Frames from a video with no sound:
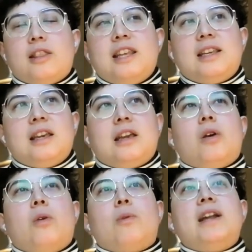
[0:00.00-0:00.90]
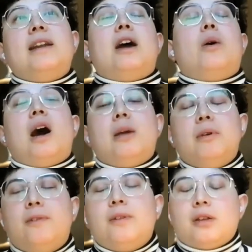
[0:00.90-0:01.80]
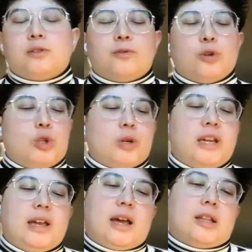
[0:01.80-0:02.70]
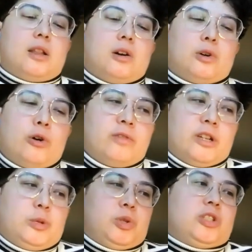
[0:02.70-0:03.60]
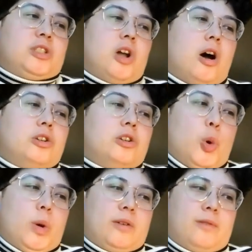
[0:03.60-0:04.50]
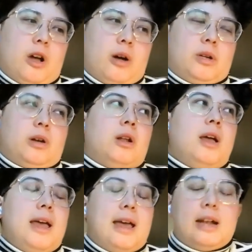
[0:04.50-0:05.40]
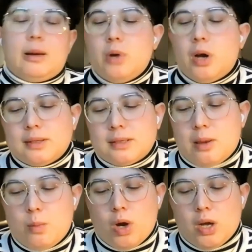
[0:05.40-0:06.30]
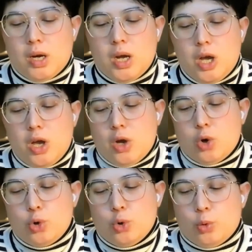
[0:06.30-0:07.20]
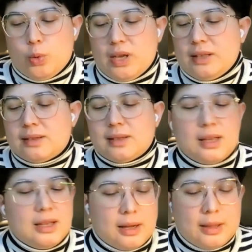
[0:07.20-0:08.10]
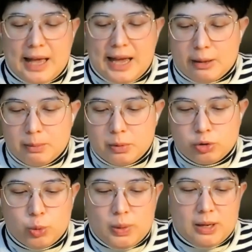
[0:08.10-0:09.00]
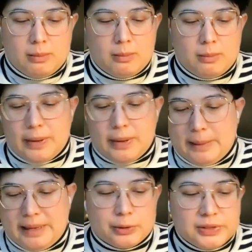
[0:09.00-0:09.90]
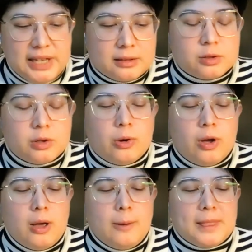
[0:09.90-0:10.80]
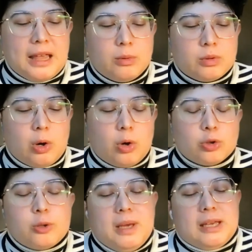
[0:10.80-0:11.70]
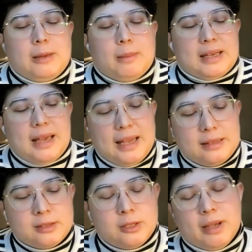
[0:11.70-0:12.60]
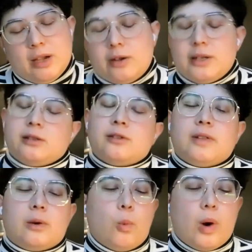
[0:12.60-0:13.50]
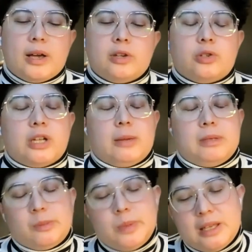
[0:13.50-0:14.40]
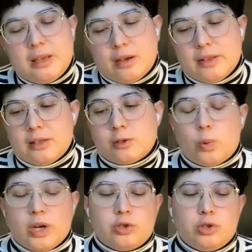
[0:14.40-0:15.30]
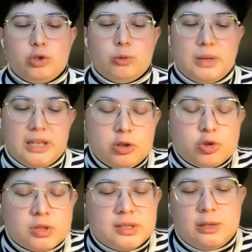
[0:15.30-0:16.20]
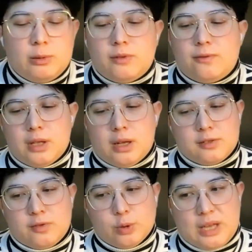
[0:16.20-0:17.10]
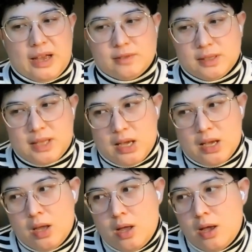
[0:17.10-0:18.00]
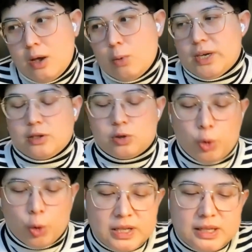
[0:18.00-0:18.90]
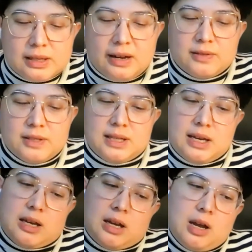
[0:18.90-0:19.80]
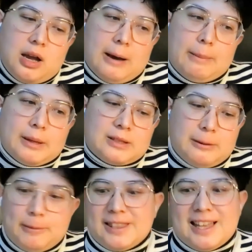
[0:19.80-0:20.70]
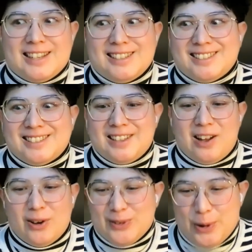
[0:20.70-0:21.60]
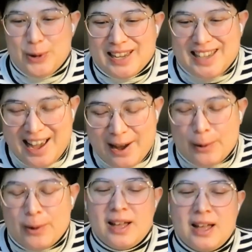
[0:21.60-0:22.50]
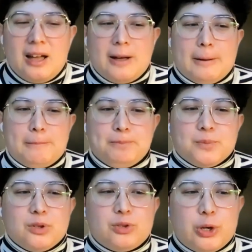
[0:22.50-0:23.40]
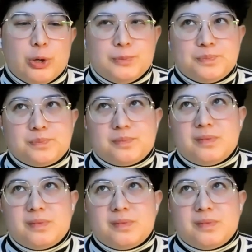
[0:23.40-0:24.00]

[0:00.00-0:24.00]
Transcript: thinking right now i'm a philosopher looking at long covid which is an ongoing phenomenon and i'm not someone who is in a lab doing biomedical tests. So it was also making my case to my audience of like, why should I be speaking on this? Why should you be interested in what philosophers have to say, what historians have to say about something that is ongoing now? Um, so